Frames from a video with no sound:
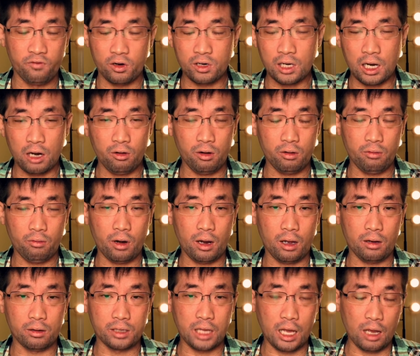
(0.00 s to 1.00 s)
you're carrying
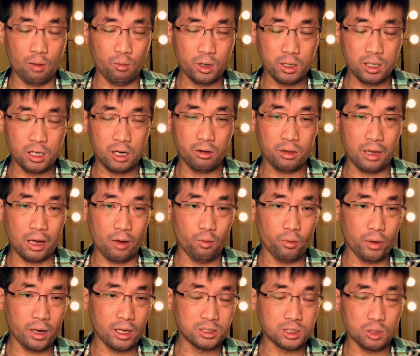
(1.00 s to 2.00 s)
around camera gear that
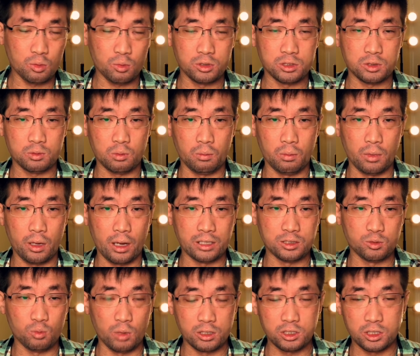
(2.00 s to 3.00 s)
weighs almost
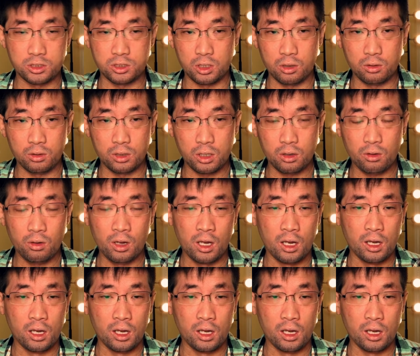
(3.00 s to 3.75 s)
as much as you do,